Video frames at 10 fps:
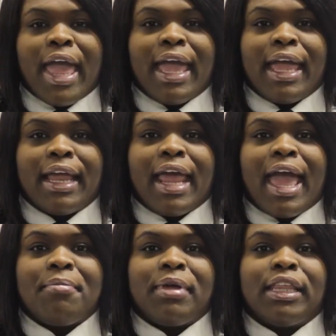and
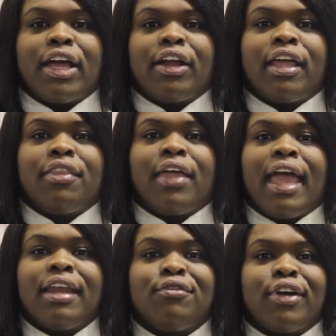happy 30th
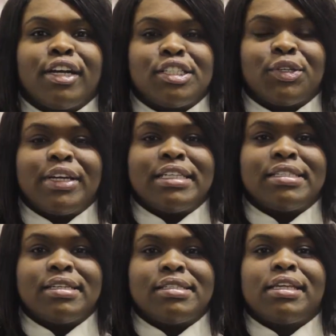anniversary,
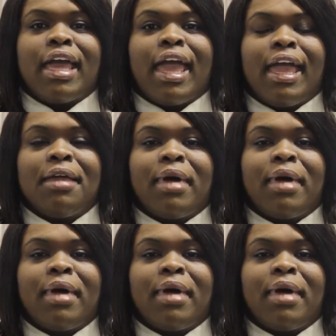CCA.